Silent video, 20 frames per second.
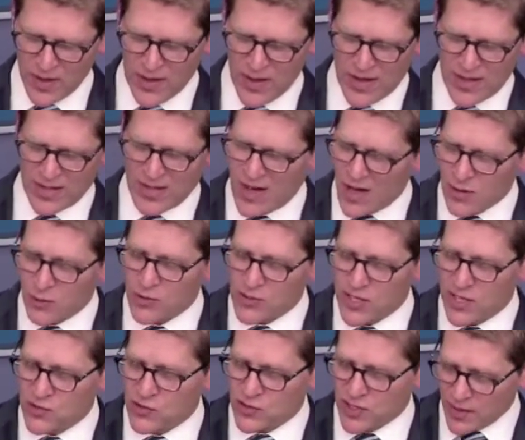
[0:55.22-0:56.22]
and Congress
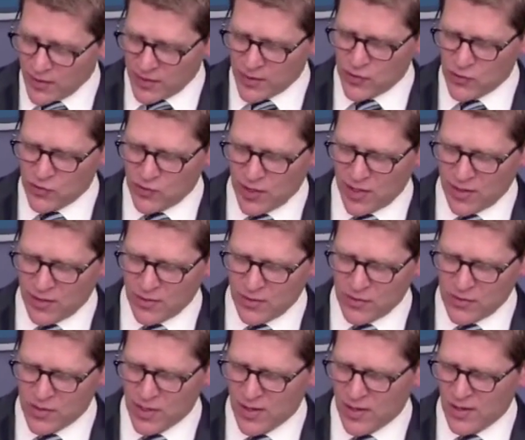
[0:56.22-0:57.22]
has set these
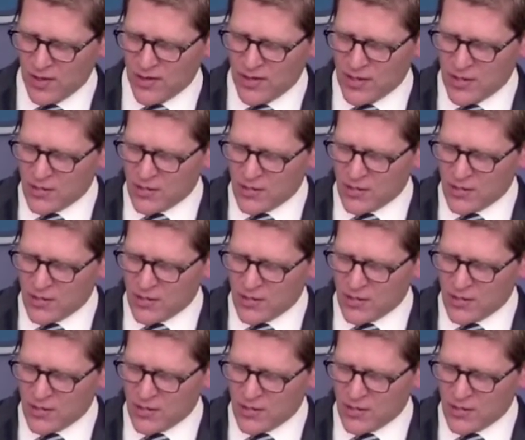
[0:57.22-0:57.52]
standards. The